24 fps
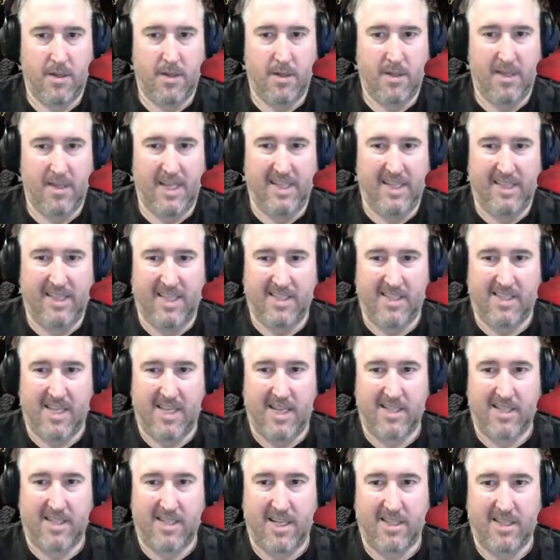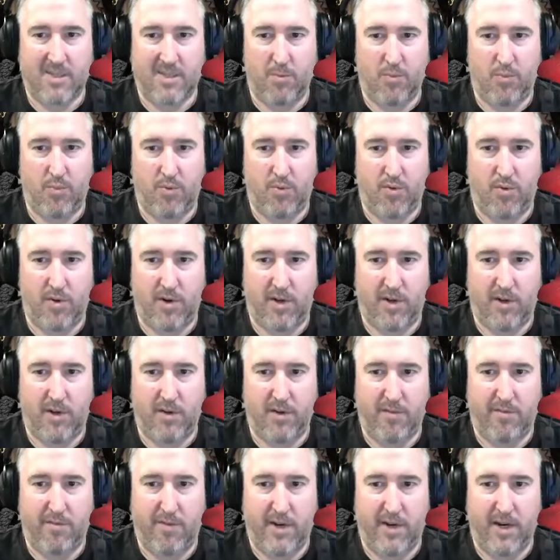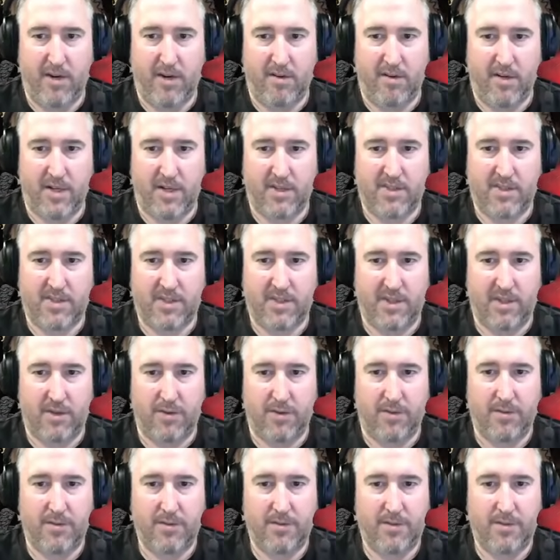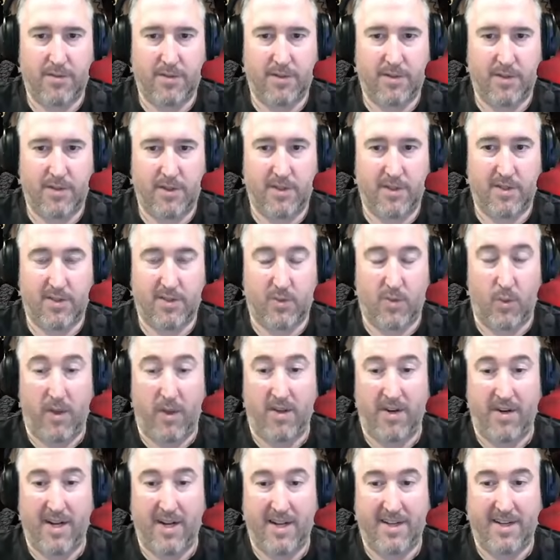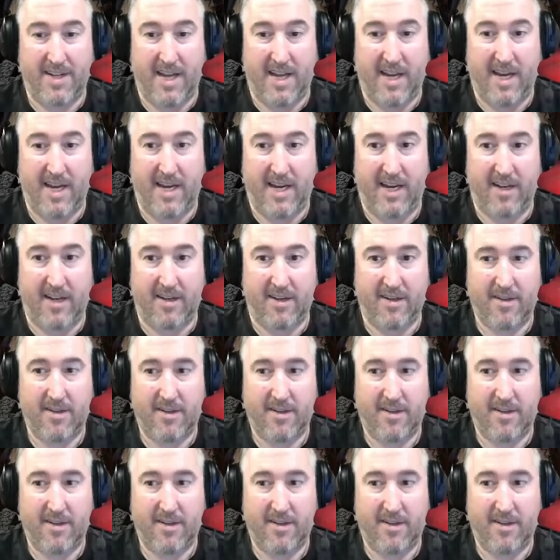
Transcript: I think these guys got some pretty good fire res too. That's why they're not dying.